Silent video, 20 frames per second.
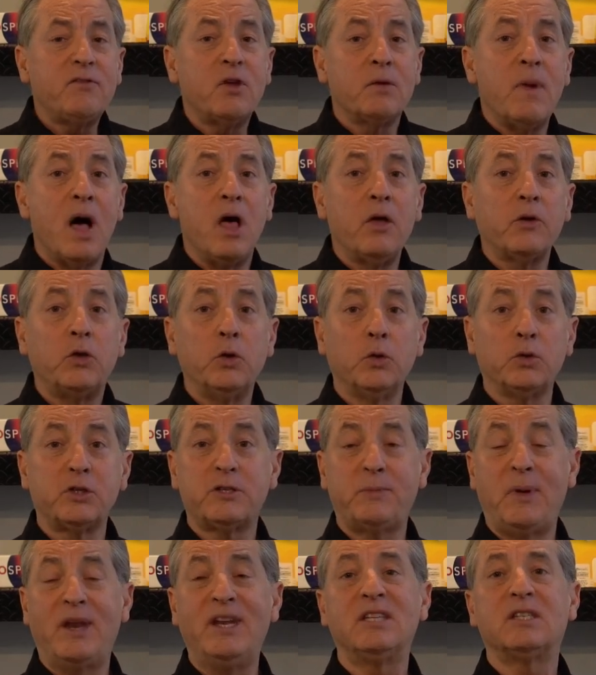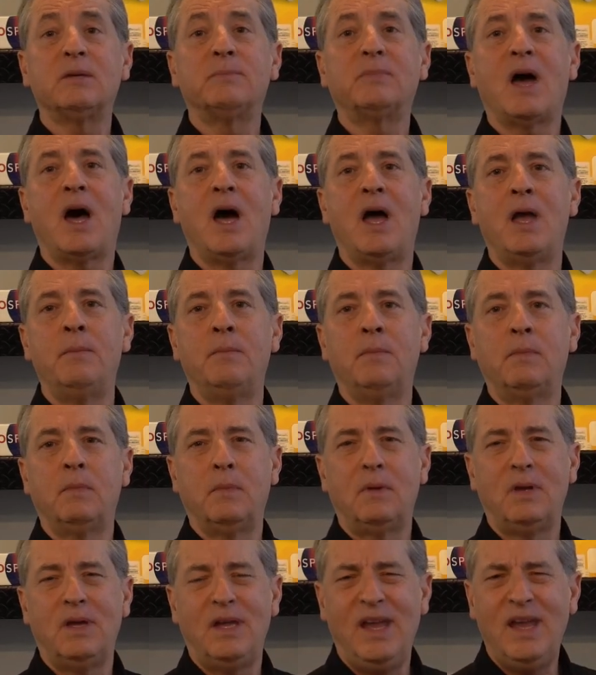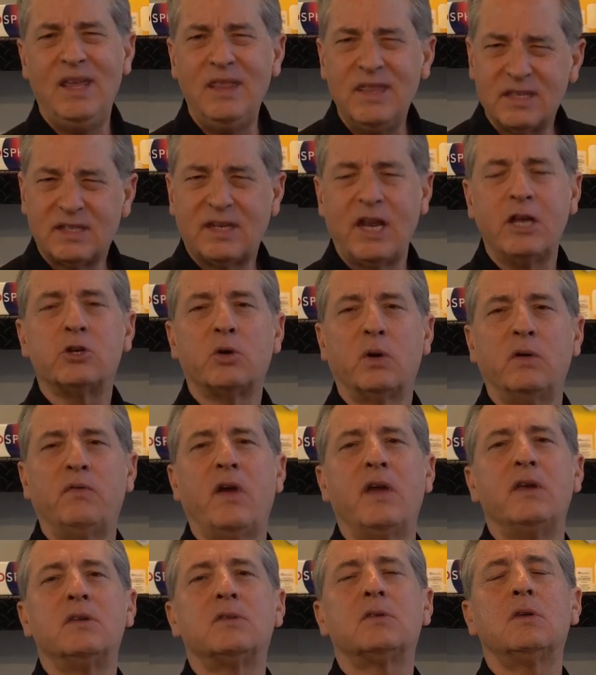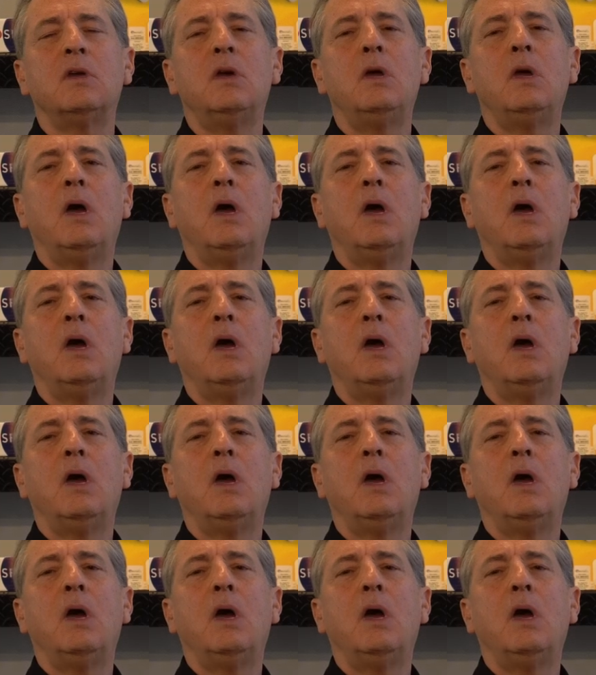your molecules spending some time in the stationary phase.